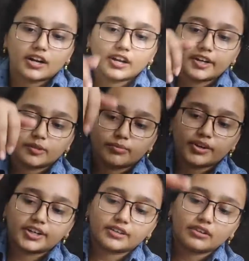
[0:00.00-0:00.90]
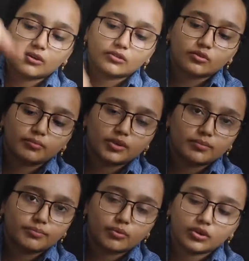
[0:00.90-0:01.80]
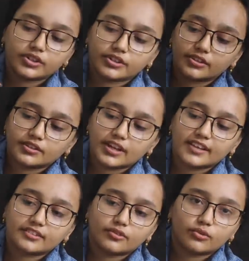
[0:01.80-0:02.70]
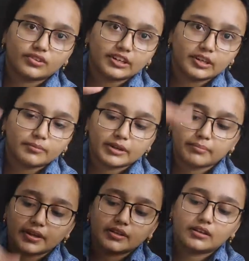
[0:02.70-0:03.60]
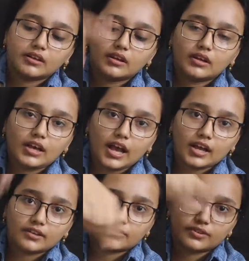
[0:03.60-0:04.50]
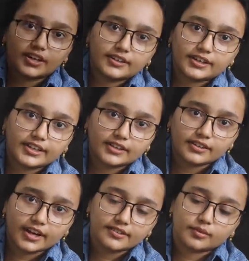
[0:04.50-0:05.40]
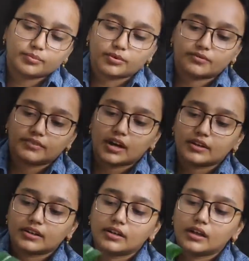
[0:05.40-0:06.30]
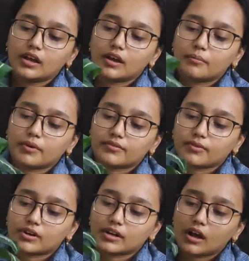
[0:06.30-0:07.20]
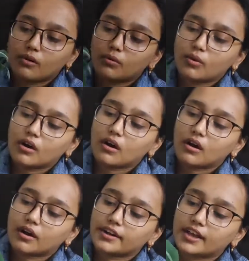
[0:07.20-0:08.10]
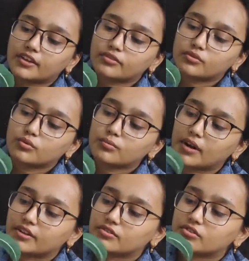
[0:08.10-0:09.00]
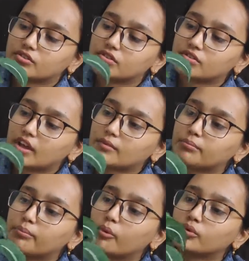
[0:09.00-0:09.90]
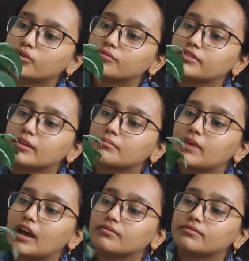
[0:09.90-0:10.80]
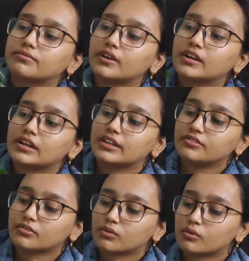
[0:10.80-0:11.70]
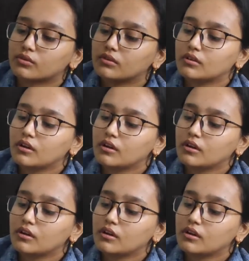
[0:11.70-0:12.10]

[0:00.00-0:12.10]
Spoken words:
a later point, I will also put a pole here as it grows a little bit big, and so that it can get support of that. But for now, it has two branches, and both of them have at least grown